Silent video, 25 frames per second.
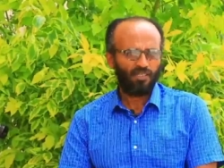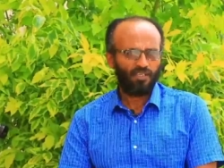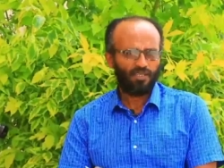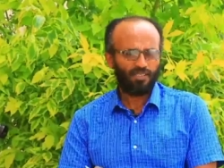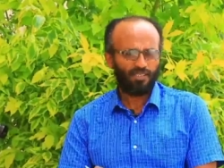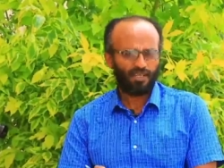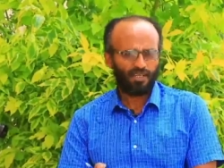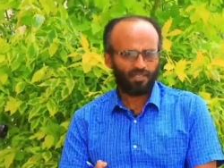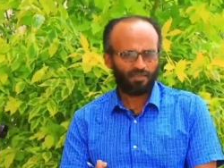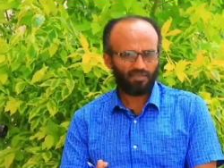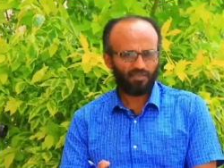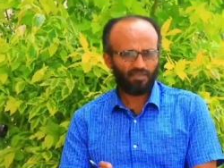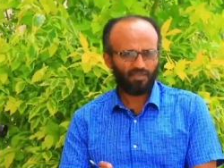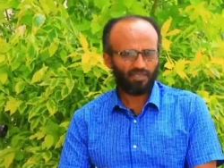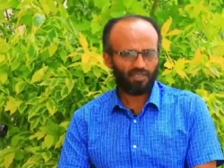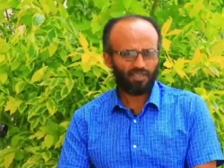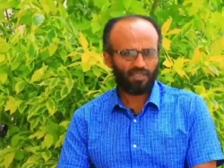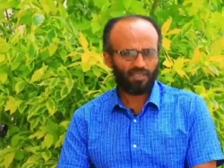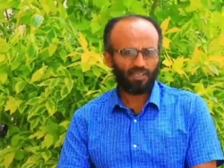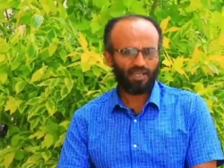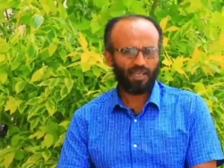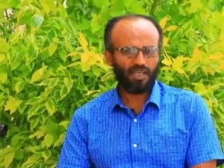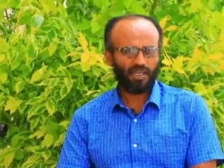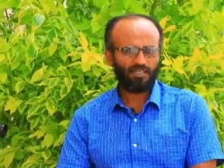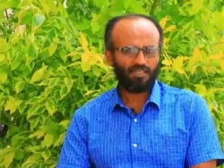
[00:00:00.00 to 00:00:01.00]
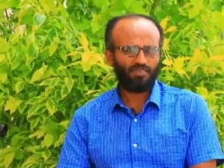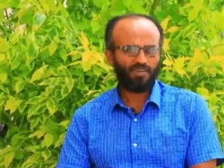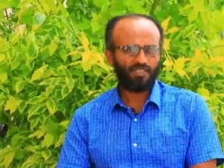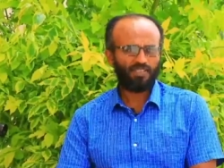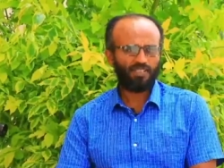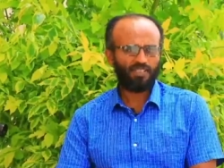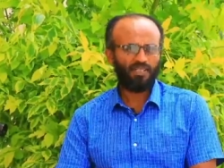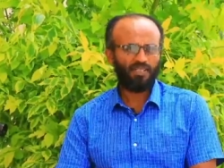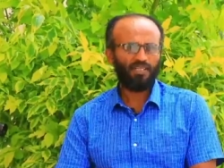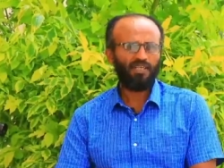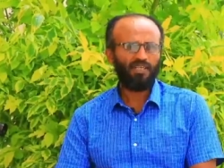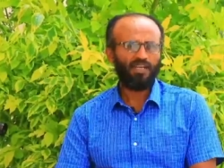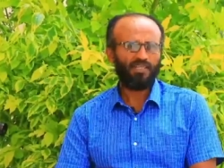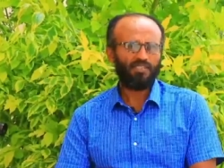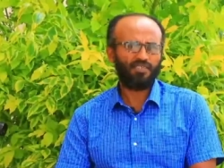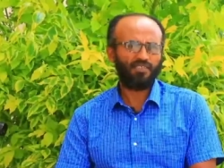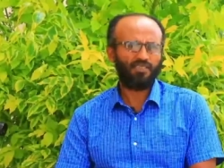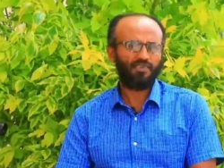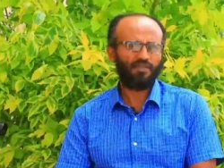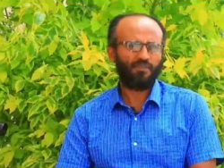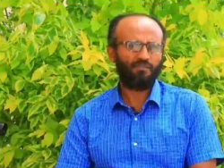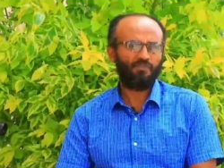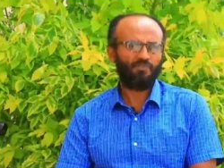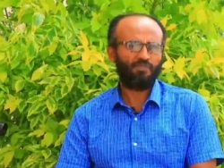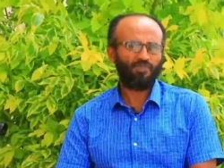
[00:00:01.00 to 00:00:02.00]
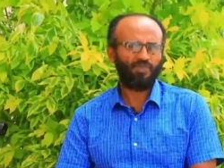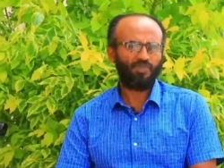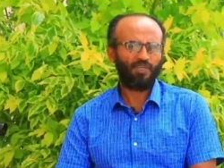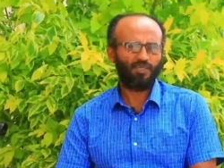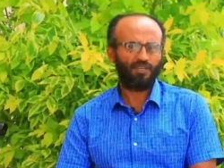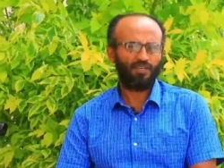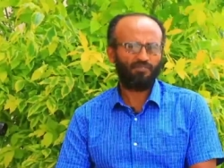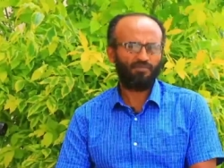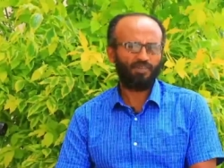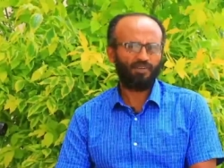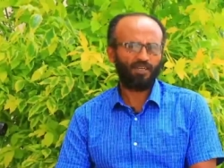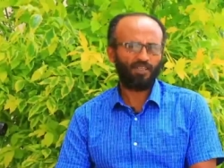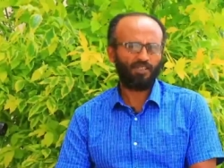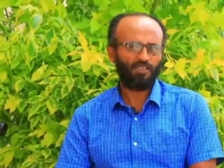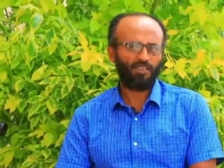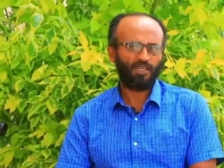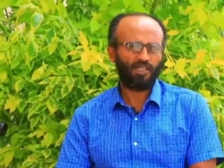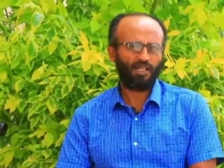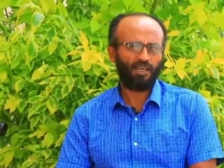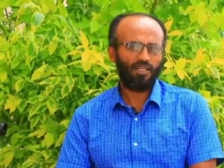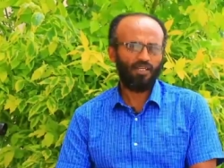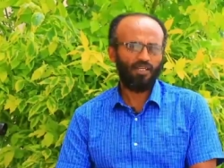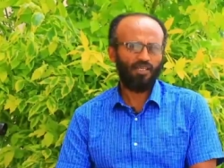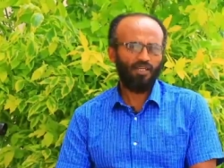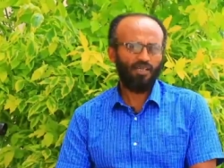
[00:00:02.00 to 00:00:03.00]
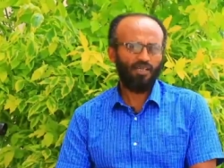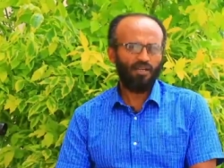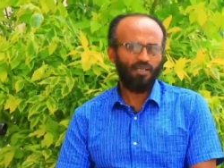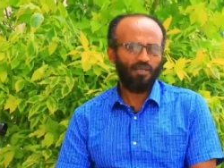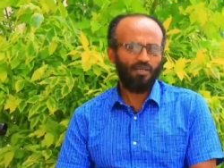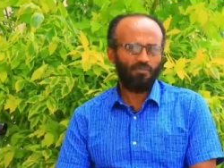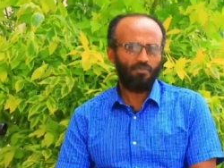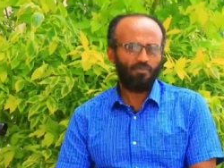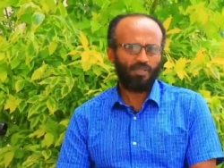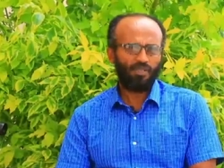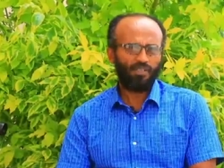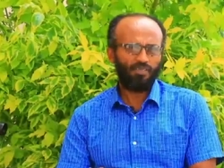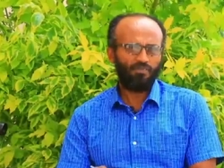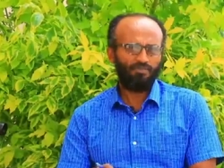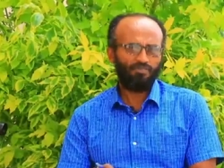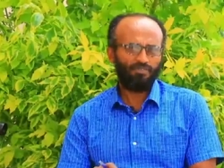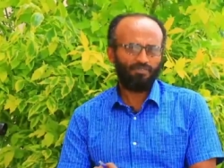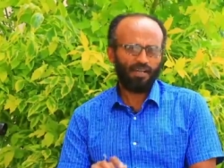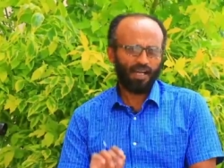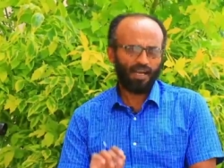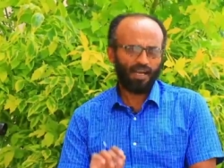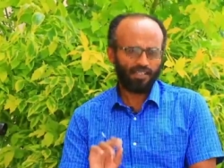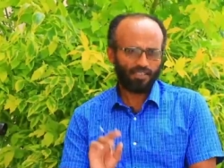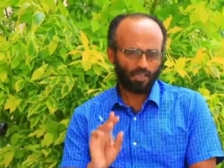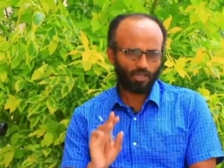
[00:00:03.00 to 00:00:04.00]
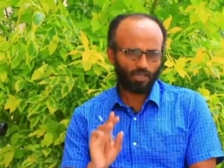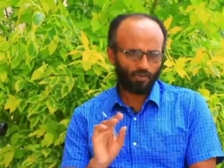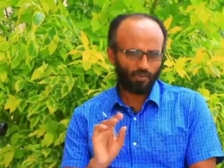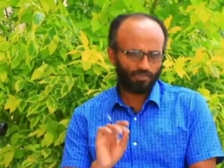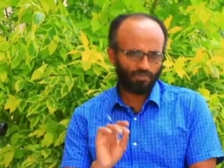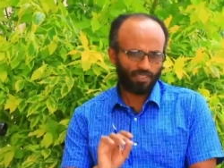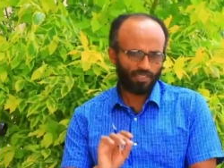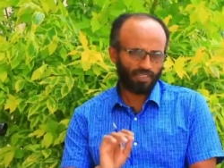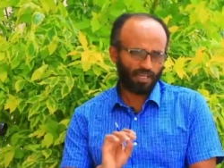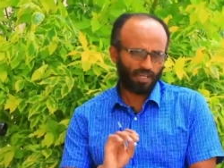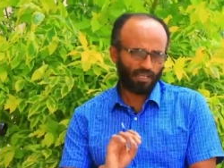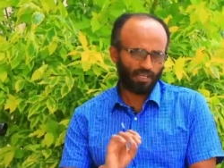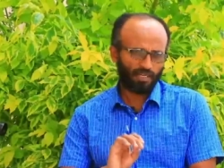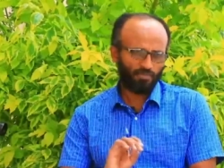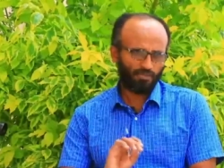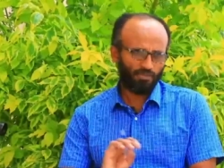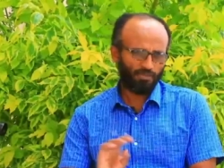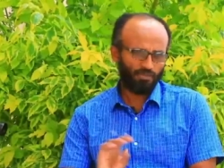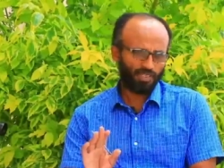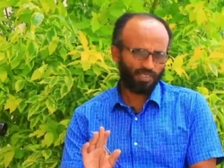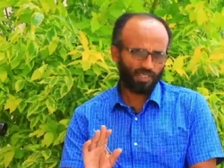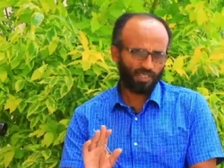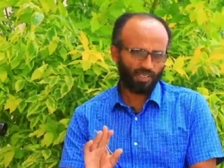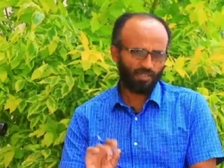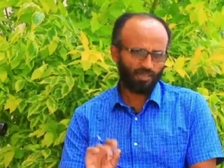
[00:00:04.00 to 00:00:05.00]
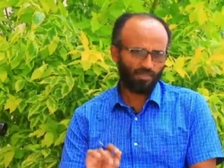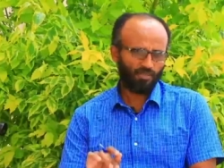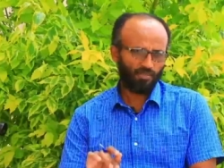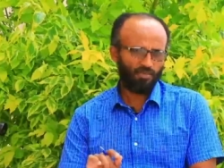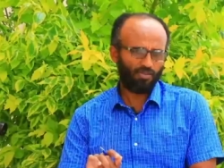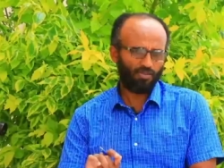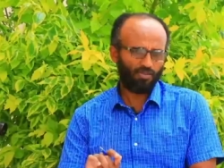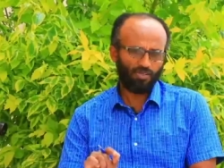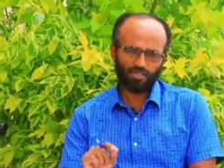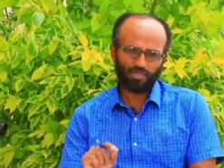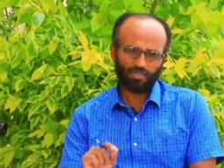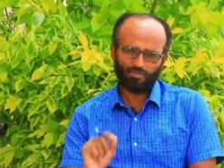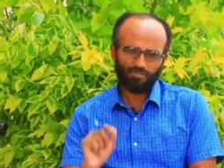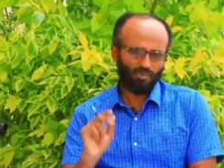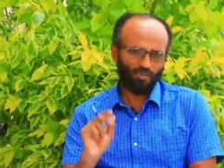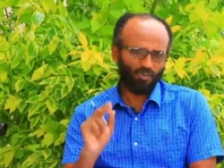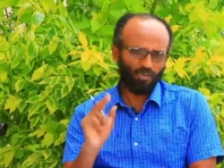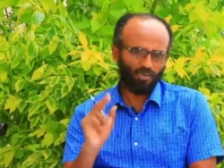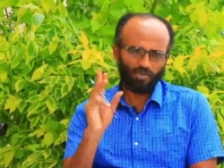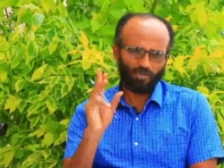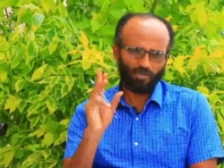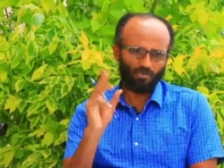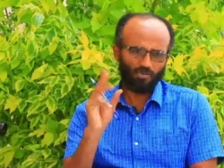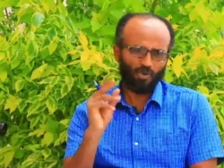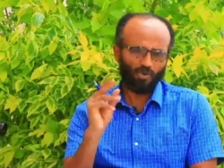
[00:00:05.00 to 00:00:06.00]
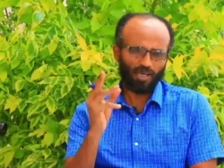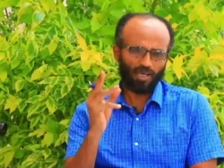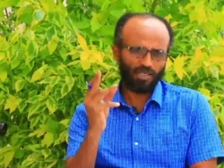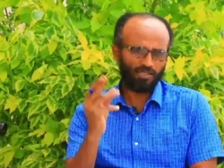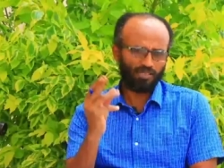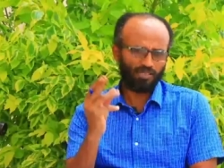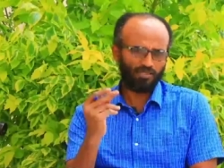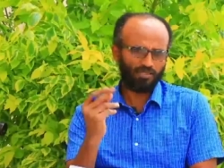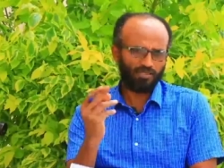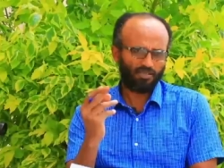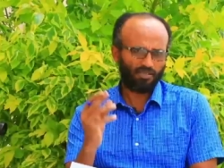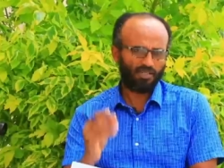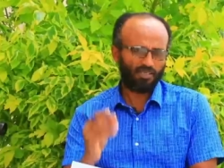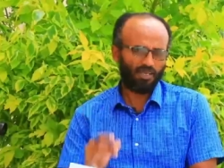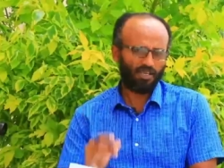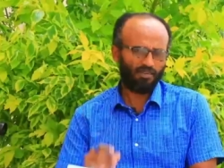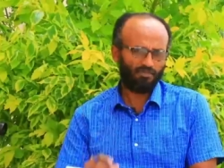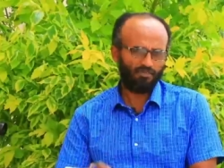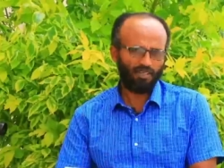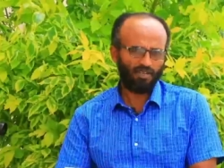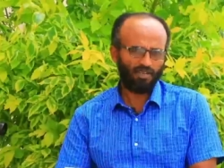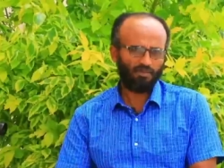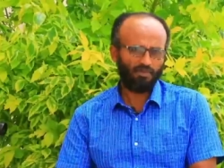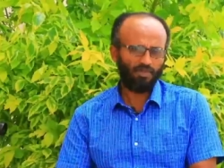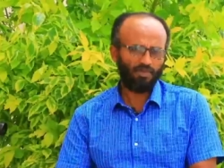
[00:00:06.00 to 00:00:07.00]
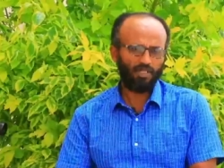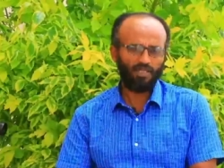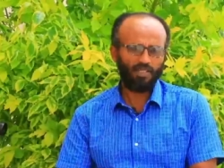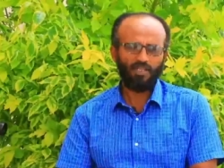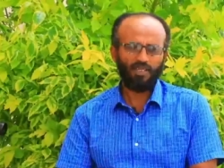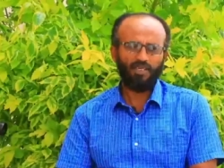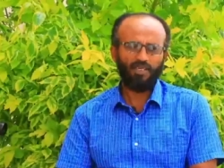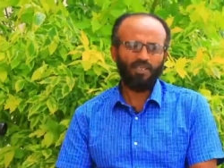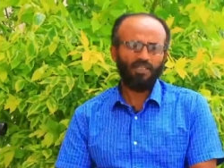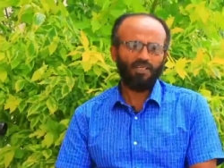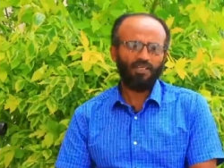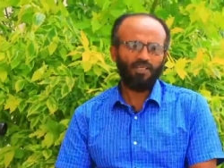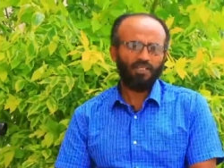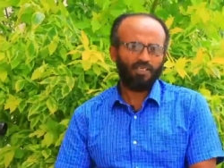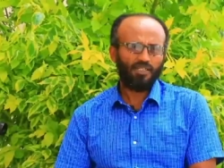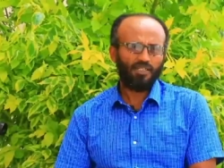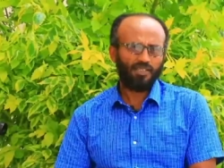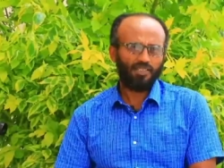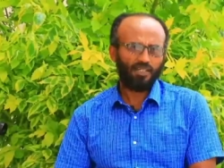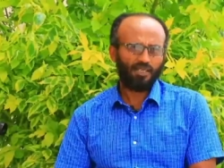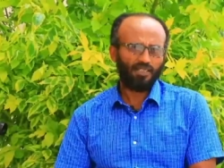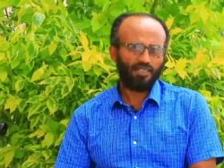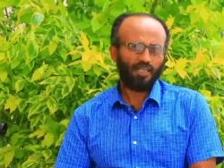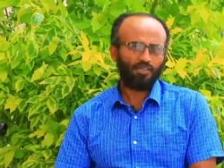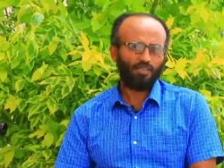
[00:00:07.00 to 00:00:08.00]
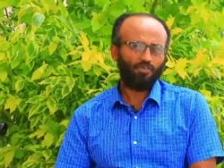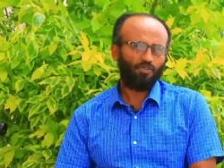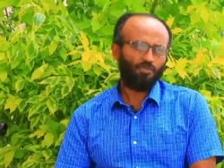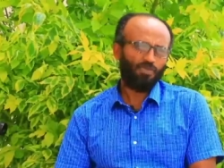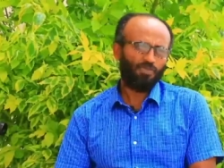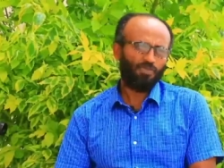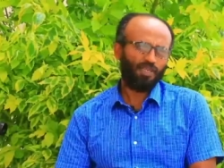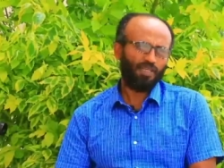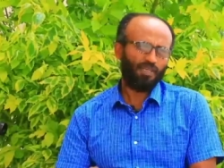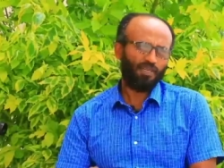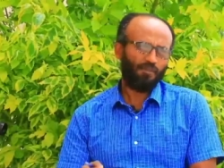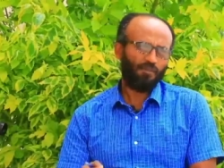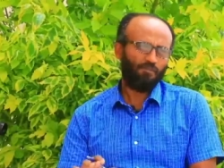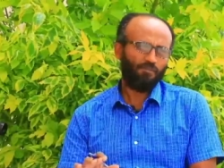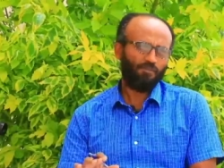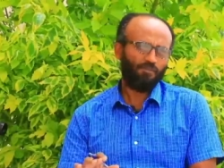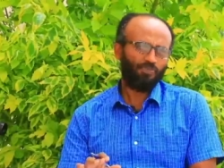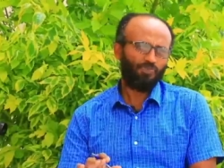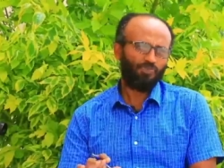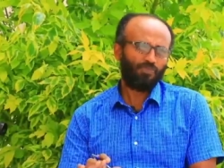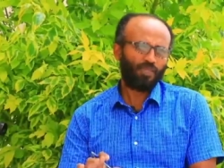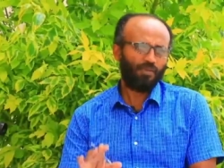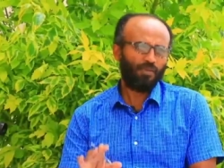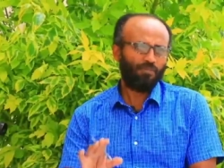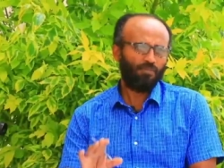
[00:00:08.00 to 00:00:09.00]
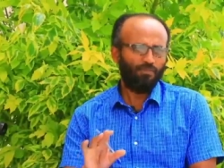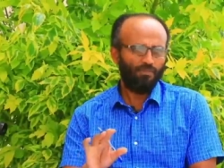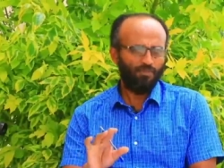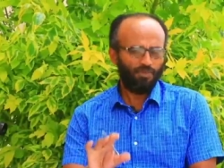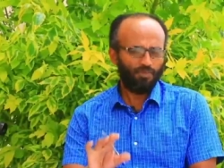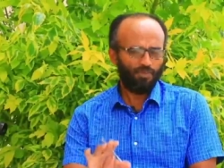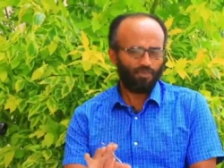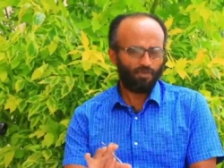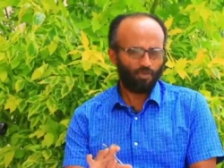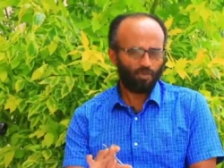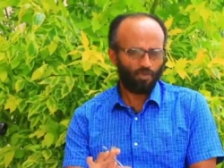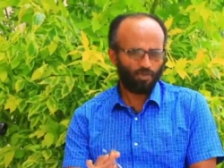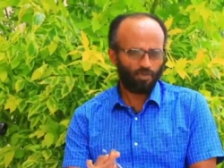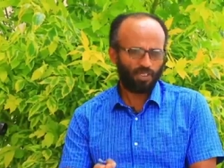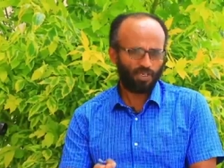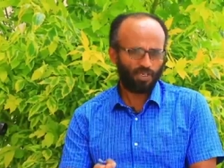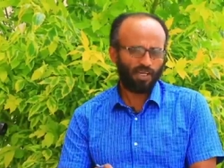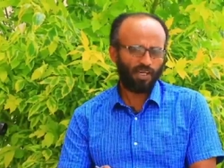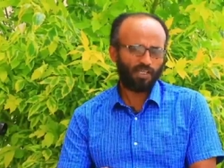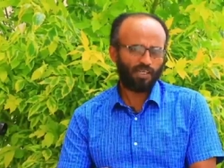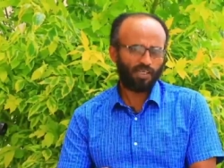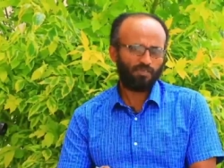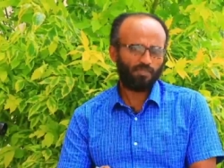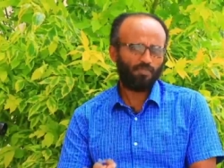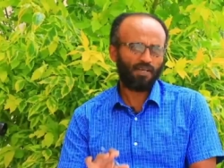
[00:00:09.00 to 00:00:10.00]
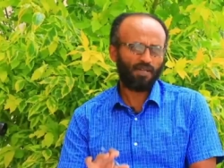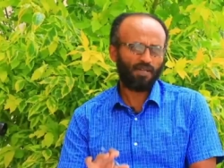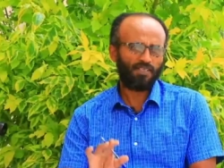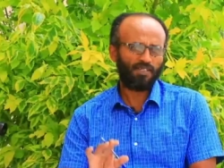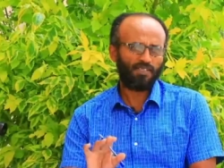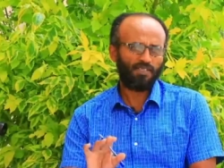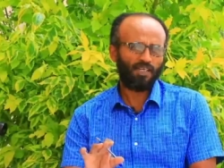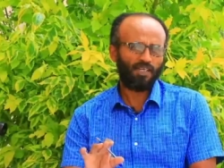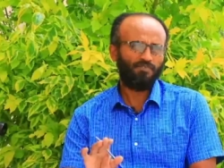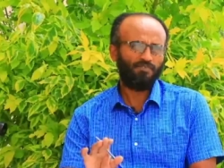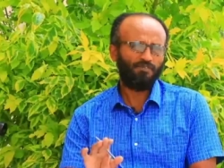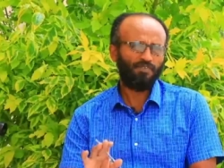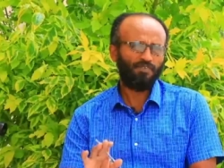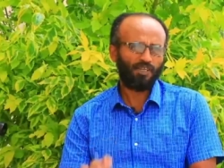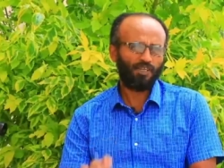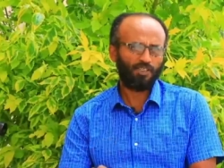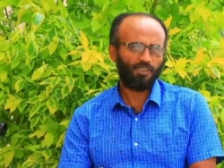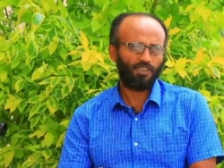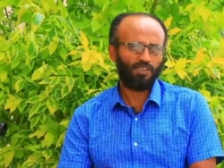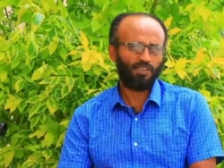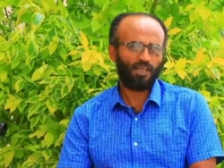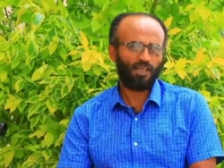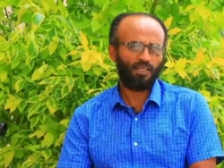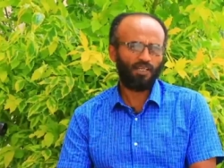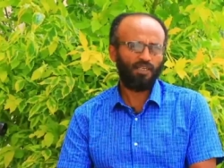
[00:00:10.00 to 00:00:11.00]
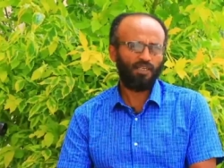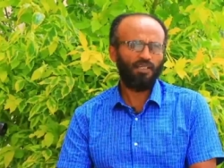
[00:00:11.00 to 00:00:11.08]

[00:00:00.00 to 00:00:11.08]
that uh, health facility as uh, functional. But if either of these are missing or if only one is available, then that will be considered as partially functional.